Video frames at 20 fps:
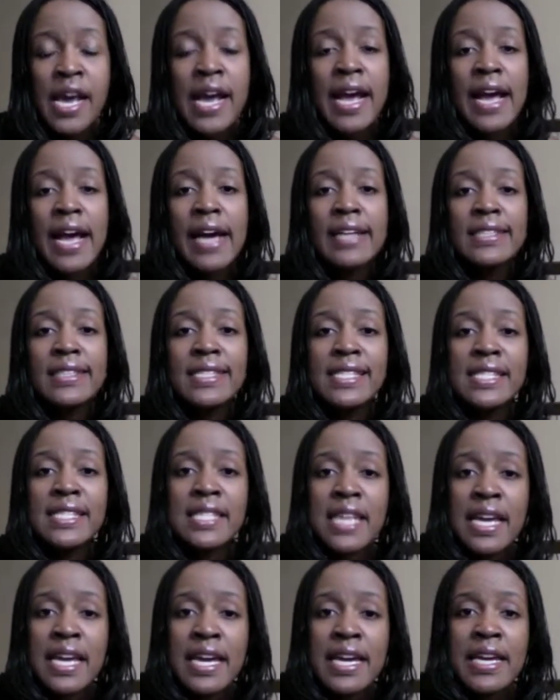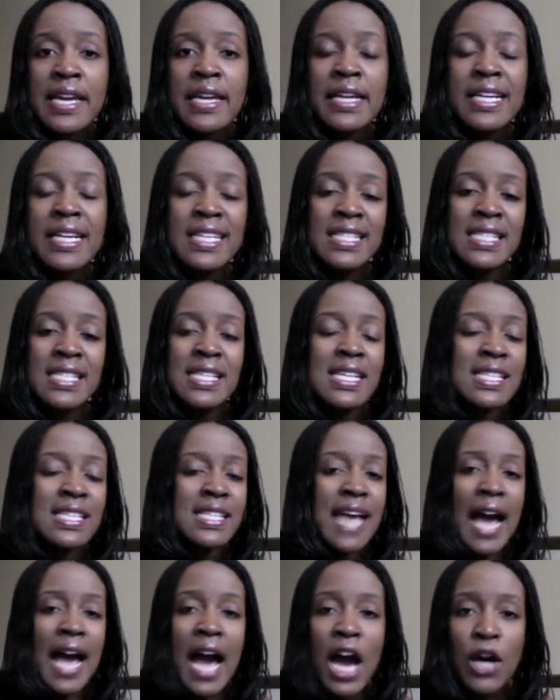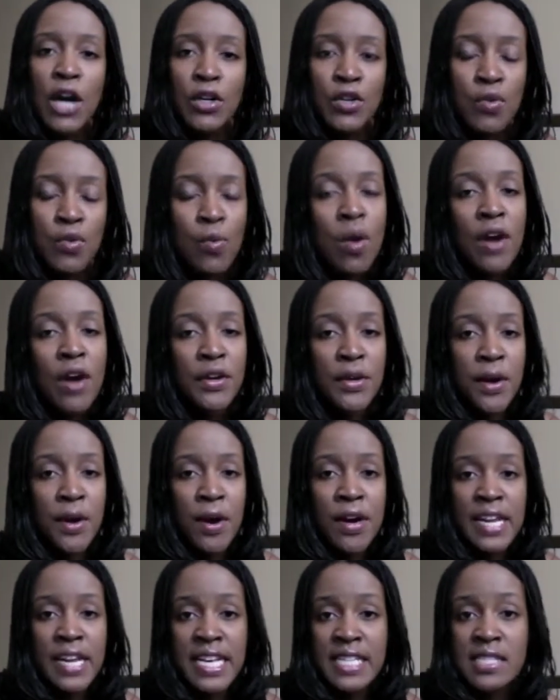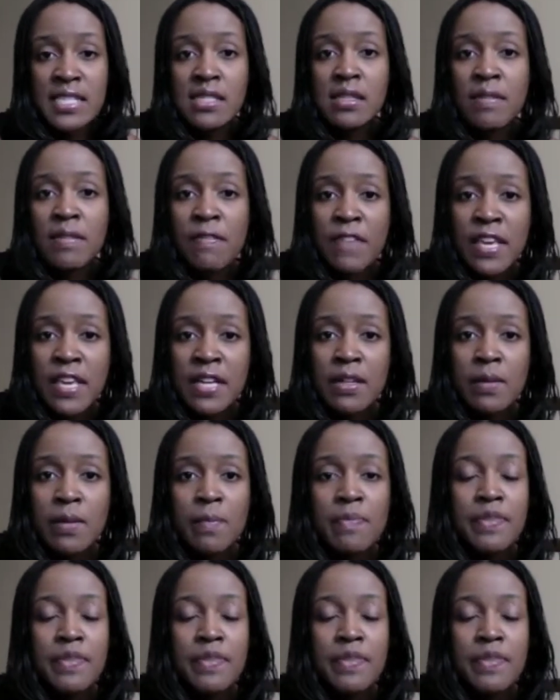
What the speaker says: and see, is this how you want your audience to feel?